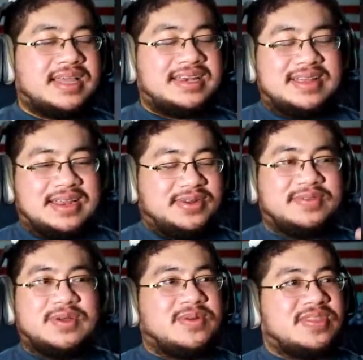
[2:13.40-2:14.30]
I, I don't
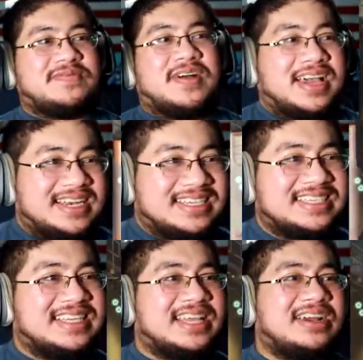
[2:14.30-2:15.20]
even know what the fuck I
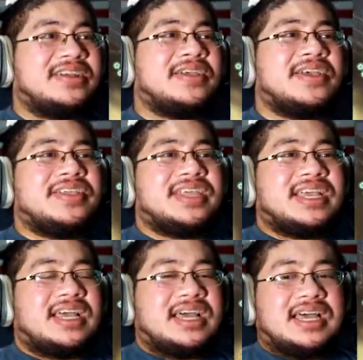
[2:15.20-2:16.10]
just did there.
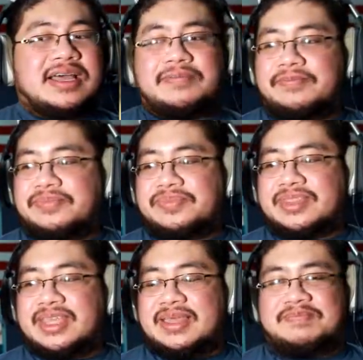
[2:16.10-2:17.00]
Um,
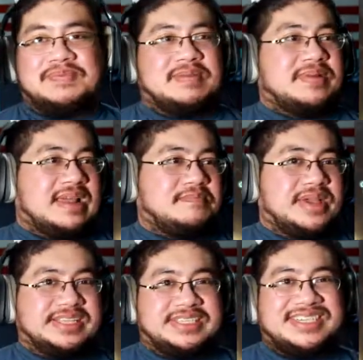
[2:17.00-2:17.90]
and people are
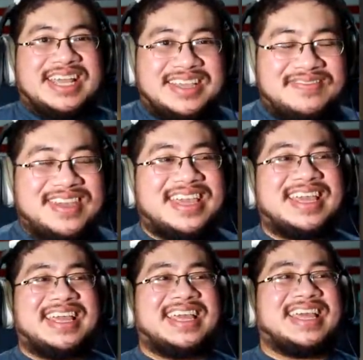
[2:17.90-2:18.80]
messaging
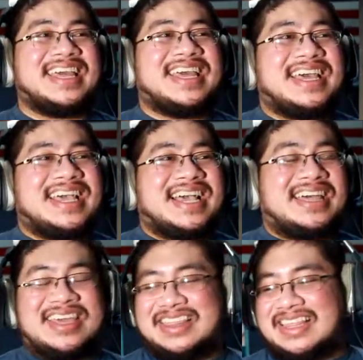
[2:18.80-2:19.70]
me.
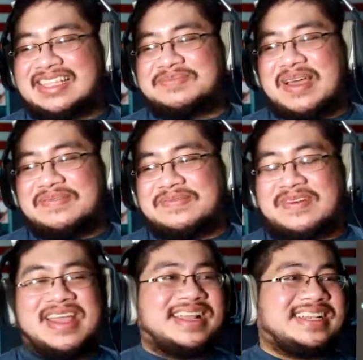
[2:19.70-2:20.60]
I, I think that's my
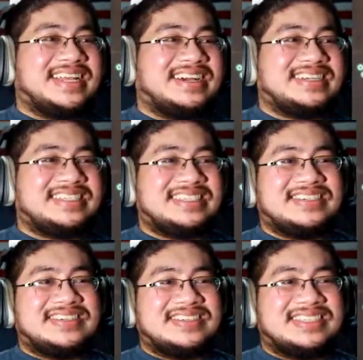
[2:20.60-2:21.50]
friend there,
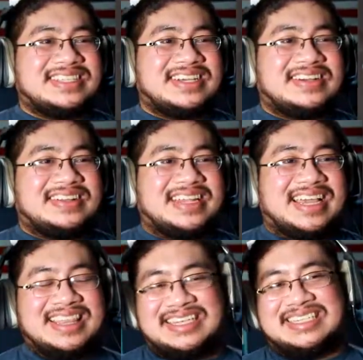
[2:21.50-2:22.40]
too, so,
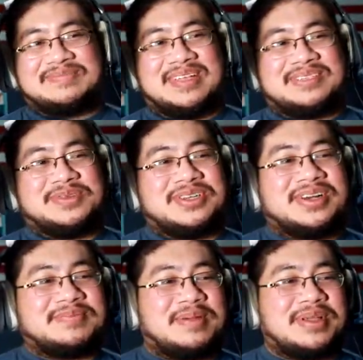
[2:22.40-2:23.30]
like, I think she's
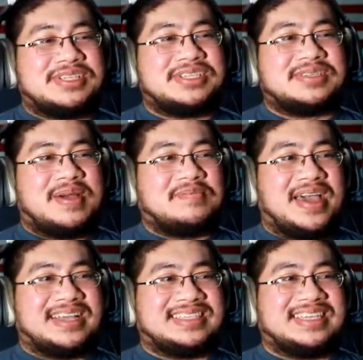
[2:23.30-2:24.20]
returning my messages about
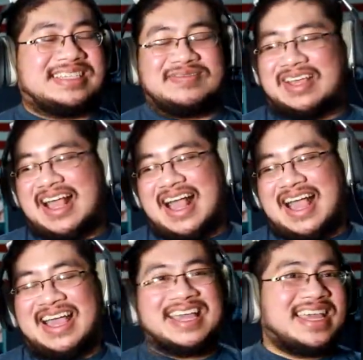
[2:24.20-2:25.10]
Pax East. I'm like,
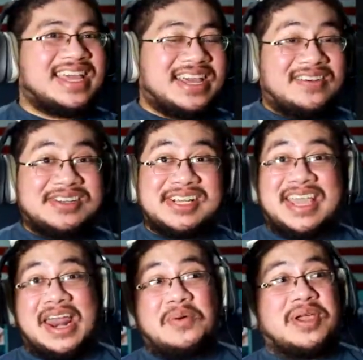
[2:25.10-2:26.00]
ah! Which I
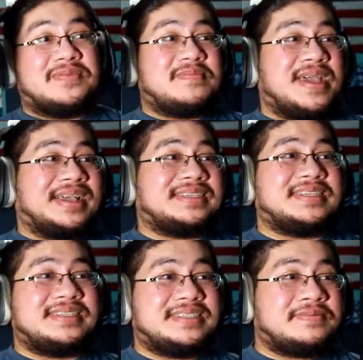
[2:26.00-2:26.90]
cannot wait for Pax
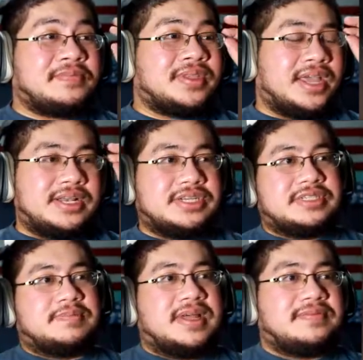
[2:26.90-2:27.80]
East. I just
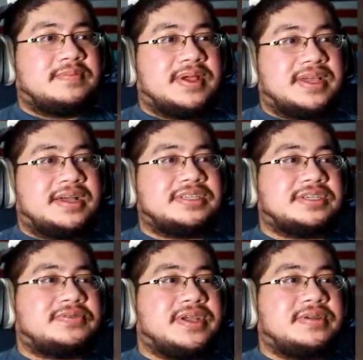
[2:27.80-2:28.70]
applied for my
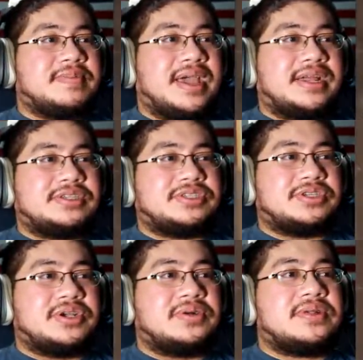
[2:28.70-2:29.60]
content creator badge,
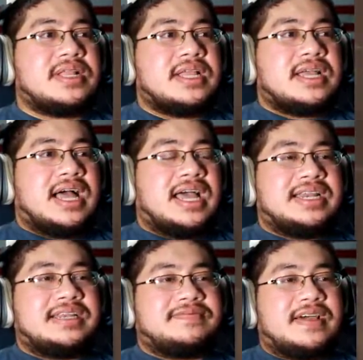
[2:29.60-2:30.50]
so I
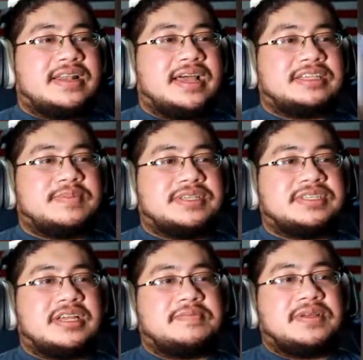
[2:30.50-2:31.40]
need to finalize my
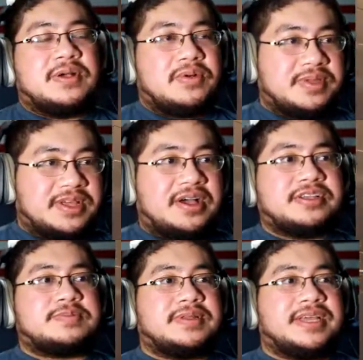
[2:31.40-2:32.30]
setup here. I will be
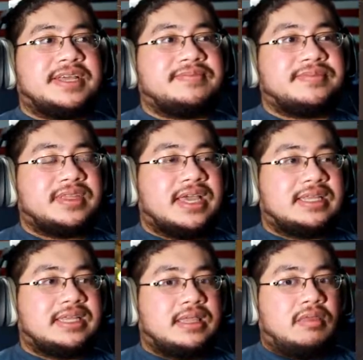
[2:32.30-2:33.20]
cosplaying
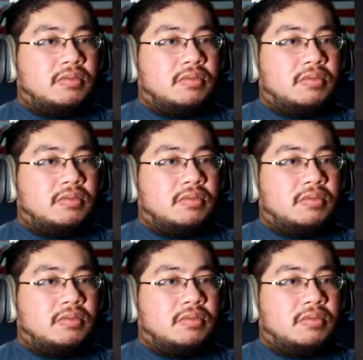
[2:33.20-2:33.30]
at the...